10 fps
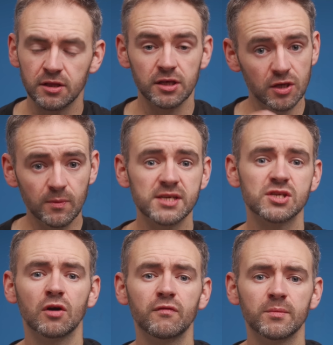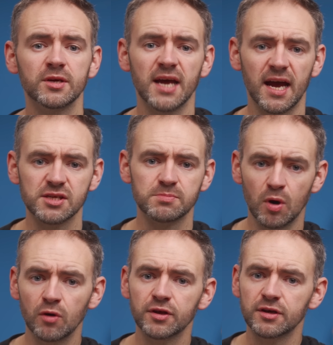The US government has
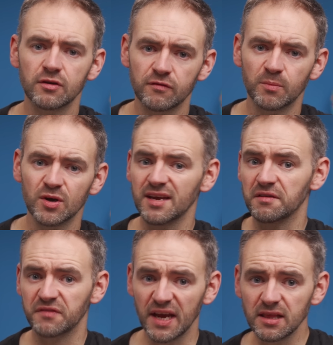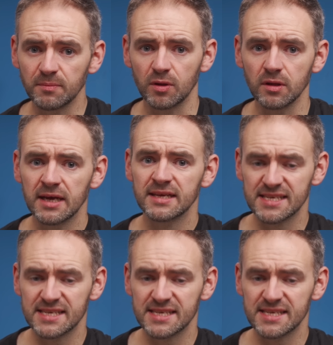more than enough money available